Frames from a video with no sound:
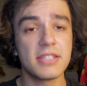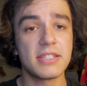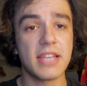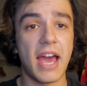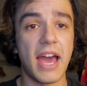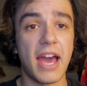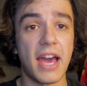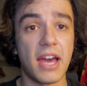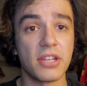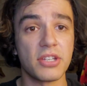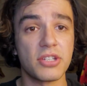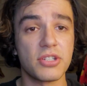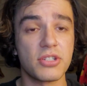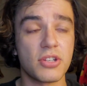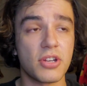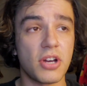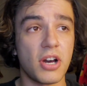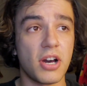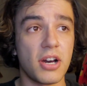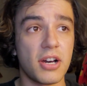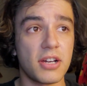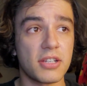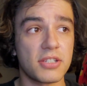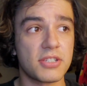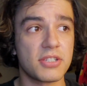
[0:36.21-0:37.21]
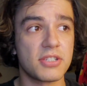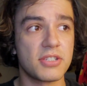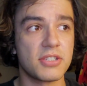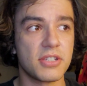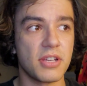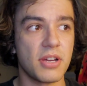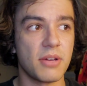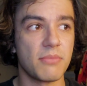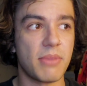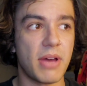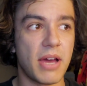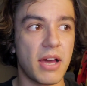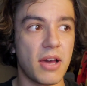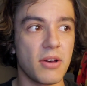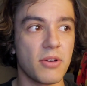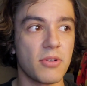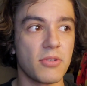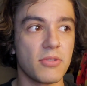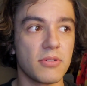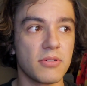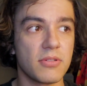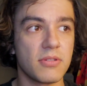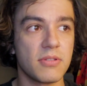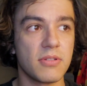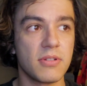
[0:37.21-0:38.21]
hatch costs
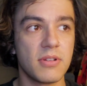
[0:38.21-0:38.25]
about